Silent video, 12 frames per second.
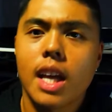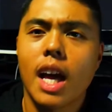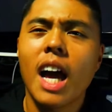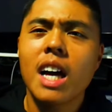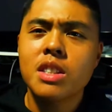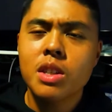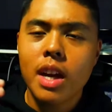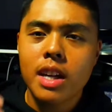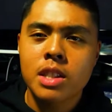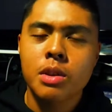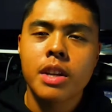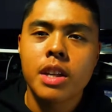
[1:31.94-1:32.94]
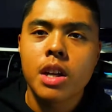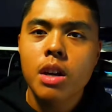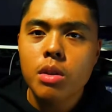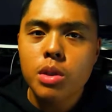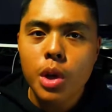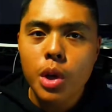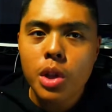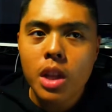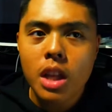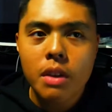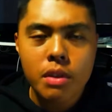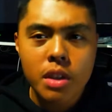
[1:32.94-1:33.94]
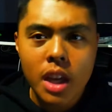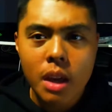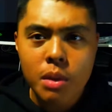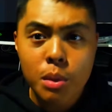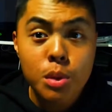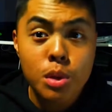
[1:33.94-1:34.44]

As you guys already know, the early life of the GameCube